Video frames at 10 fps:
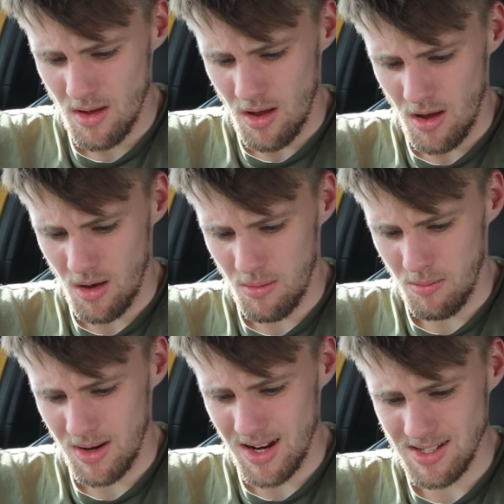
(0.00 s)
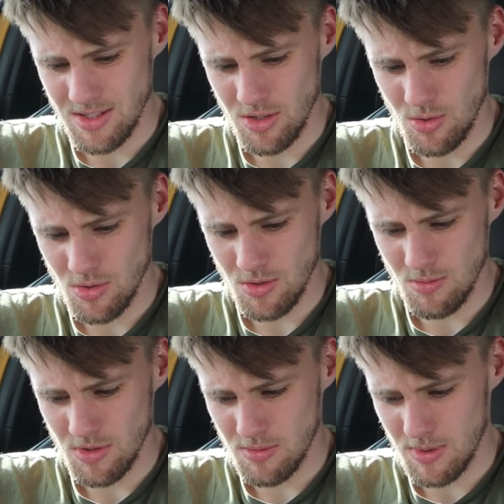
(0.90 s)
Let's do
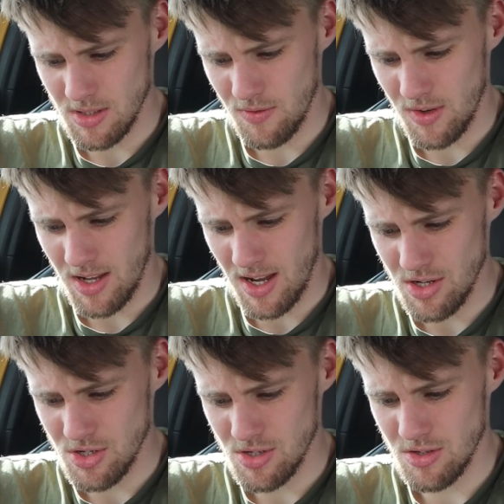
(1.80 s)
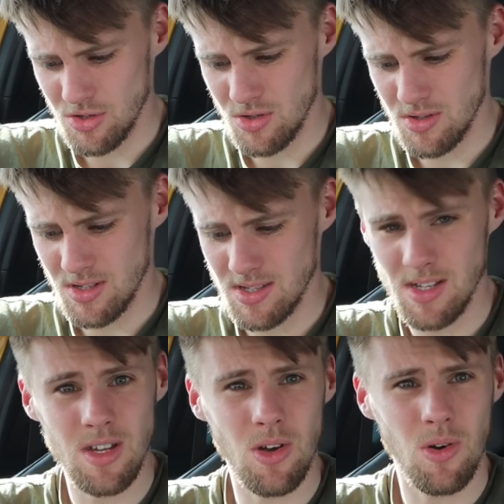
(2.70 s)
some specification just to see
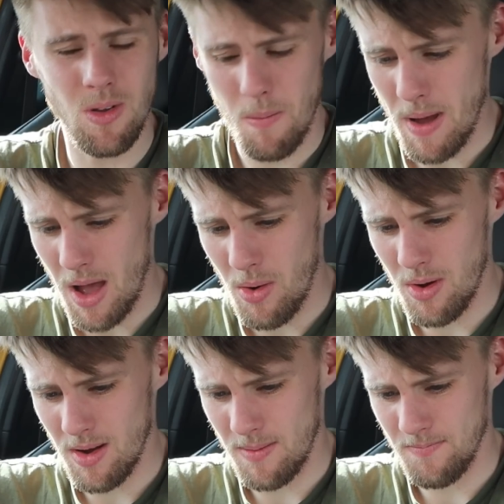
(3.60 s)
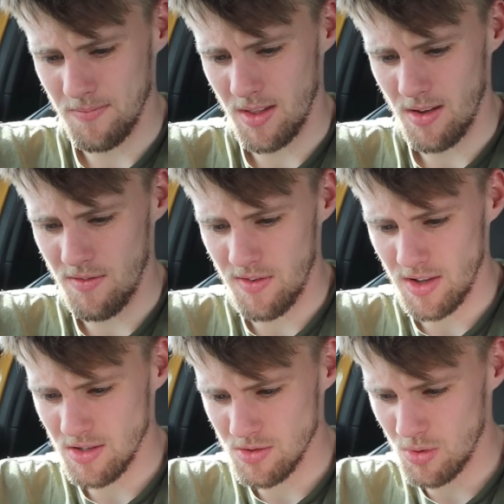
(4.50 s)
the kind of power
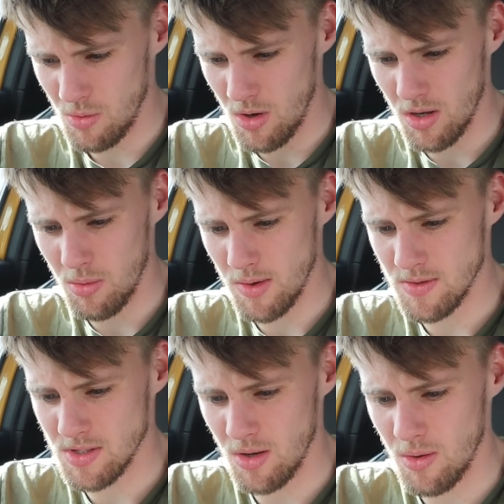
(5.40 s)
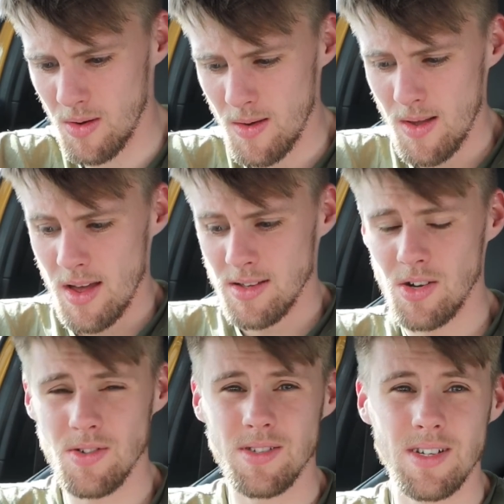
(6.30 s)
figures we're working with. So
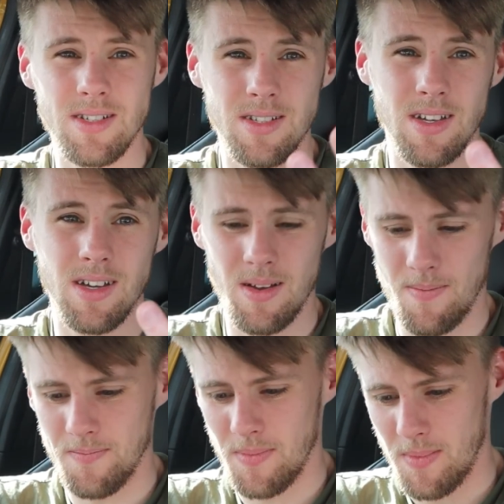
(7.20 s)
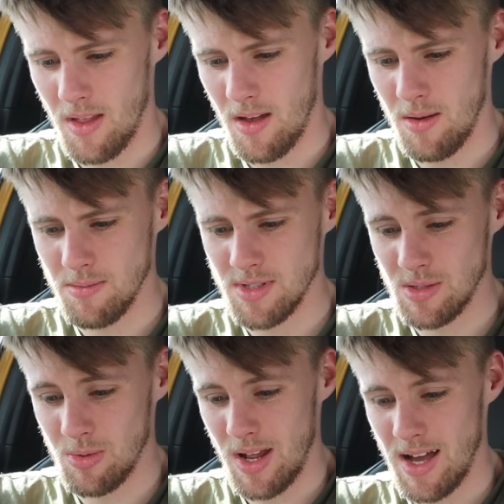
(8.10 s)
0 to 60,
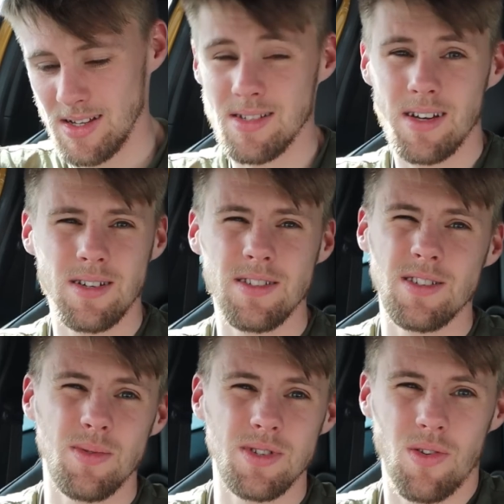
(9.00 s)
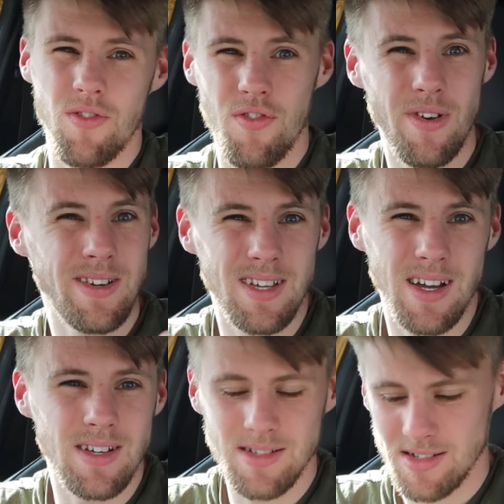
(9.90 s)
6.8 seconds, so it's like 3
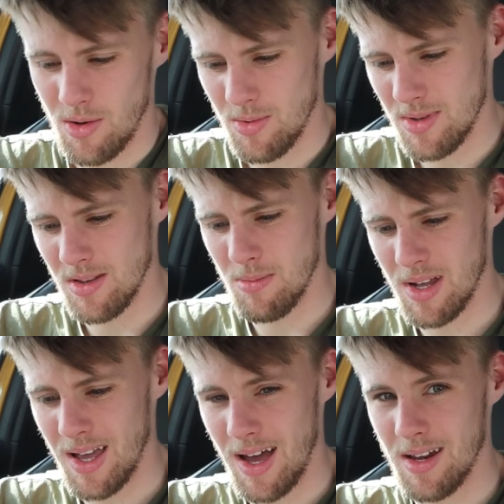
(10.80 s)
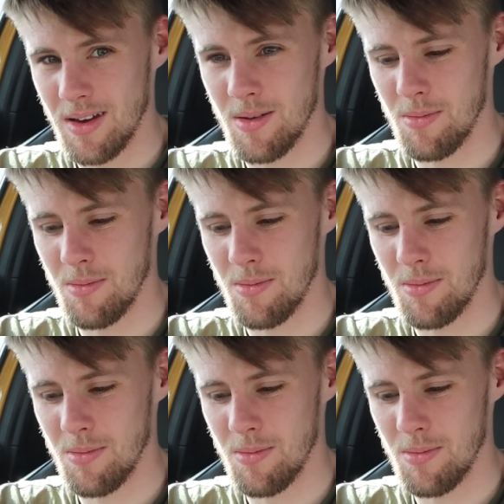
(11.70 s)
seconds slower than the Megane.